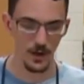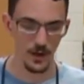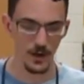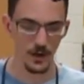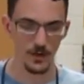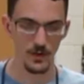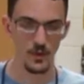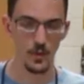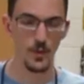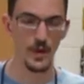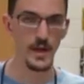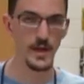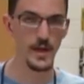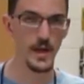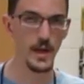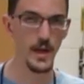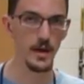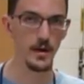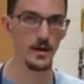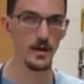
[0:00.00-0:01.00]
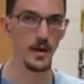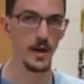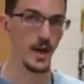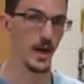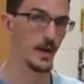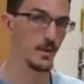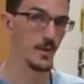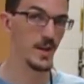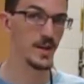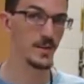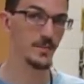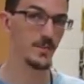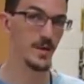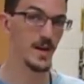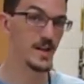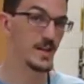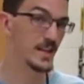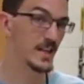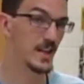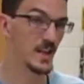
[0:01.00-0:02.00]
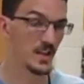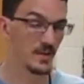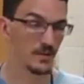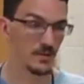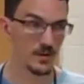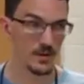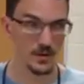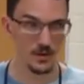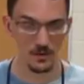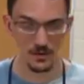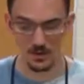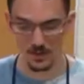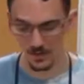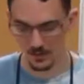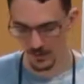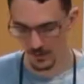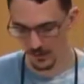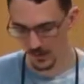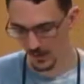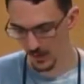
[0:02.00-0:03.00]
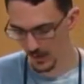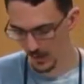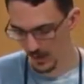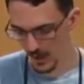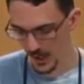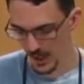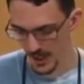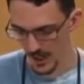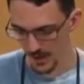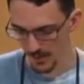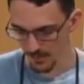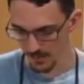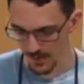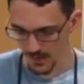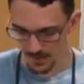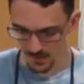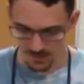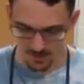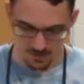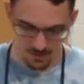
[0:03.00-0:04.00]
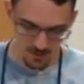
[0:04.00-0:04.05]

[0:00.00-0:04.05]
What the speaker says: is the way that I make my canvases. It's